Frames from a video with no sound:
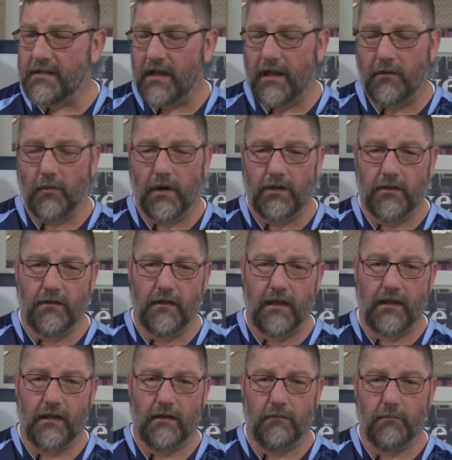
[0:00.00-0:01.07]
And when they
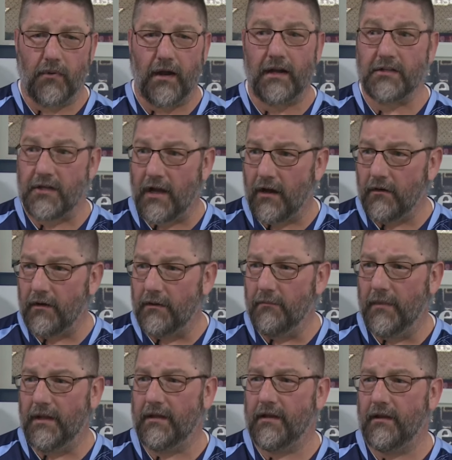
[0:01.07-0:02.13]
can branch out and
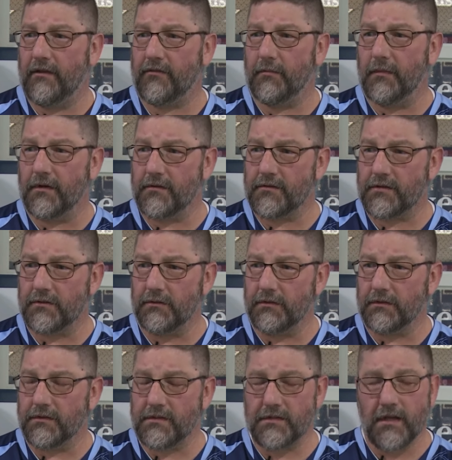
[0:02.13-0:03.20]
meet kids from other
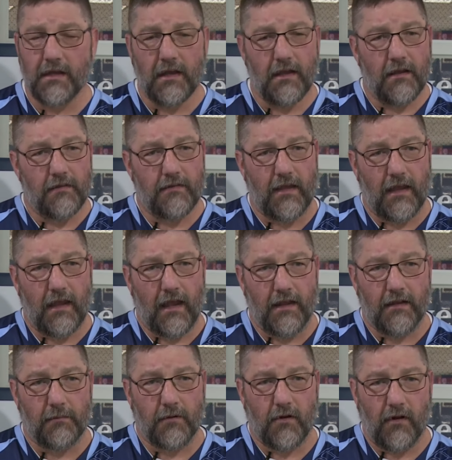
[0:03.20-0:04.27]
schools, they end
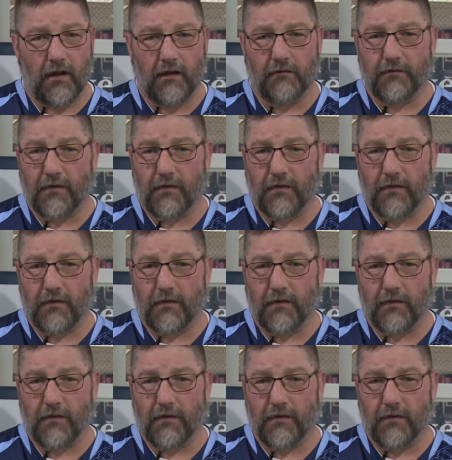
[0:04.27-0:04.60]
up creating